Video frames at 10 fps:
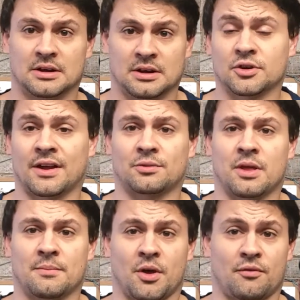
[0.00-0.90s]
So that's where
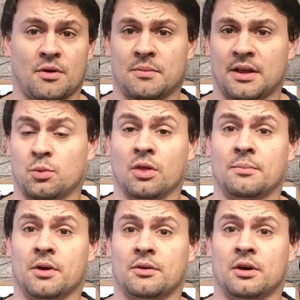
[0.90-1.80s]
they're both from and that's what they
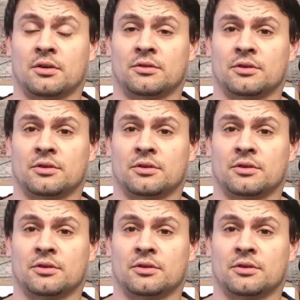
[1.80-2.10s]
both cost.